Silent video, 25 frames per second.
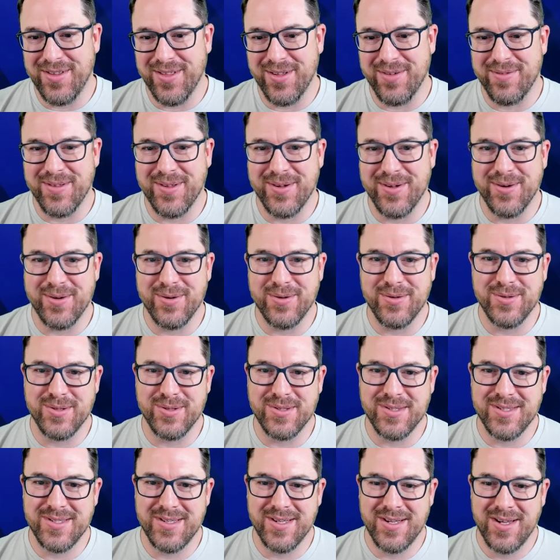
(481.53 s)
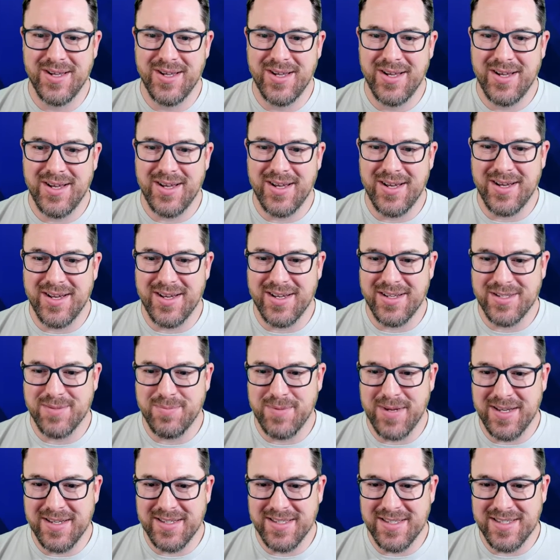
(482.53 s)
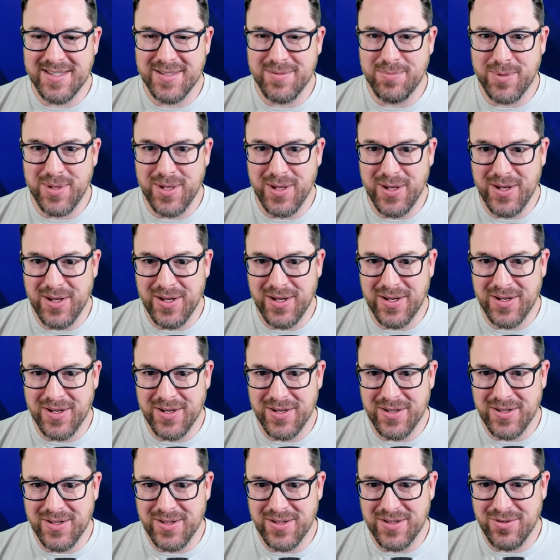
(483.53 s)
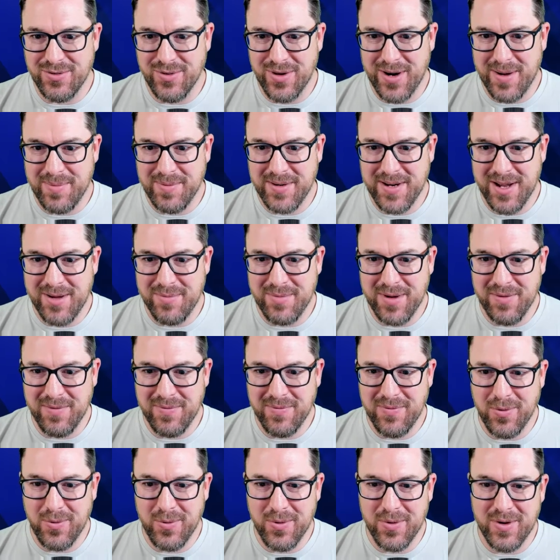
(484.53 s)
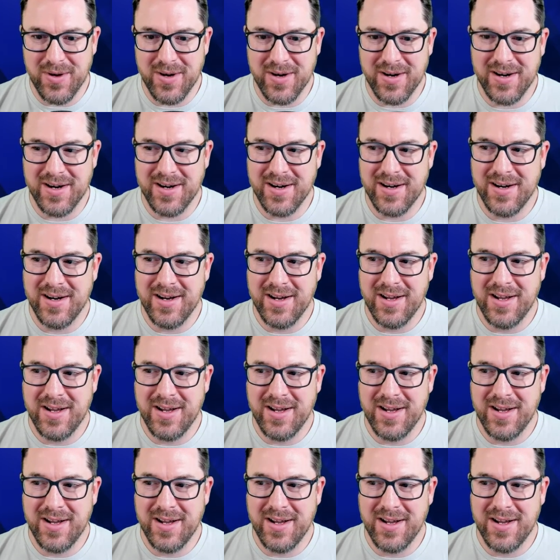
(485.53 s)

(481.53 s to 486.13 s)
of those spaces being dropped down by 4.